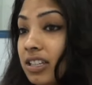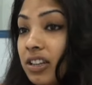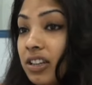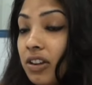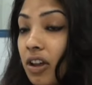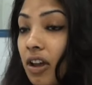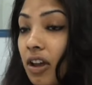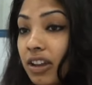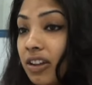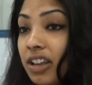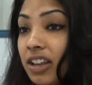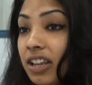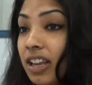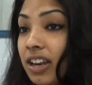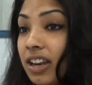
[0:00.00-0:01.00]
didn't, you know, I
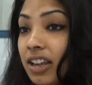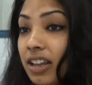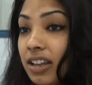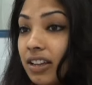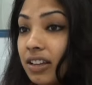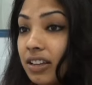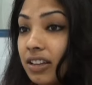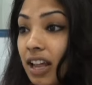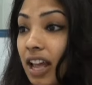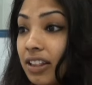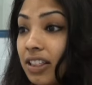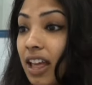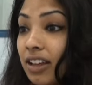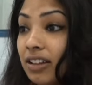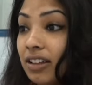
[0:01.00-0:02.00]
couldn't get it
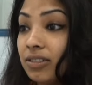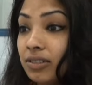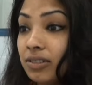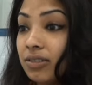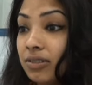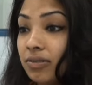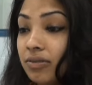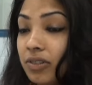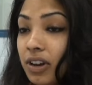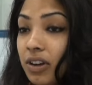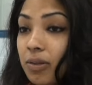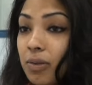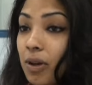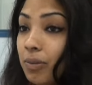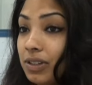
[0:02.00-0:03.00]
at that
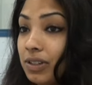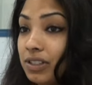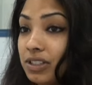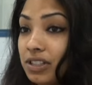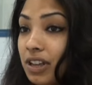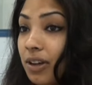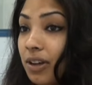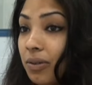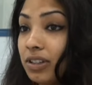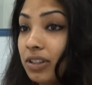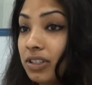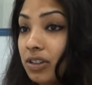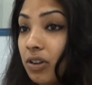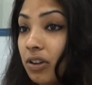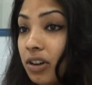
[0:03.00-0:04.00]
very moment, so I
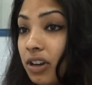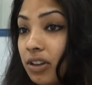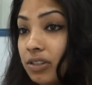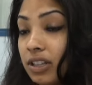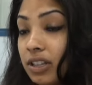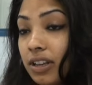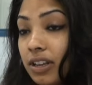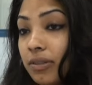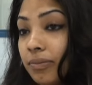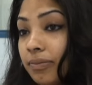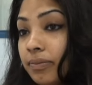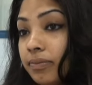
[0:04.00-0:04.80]
started using.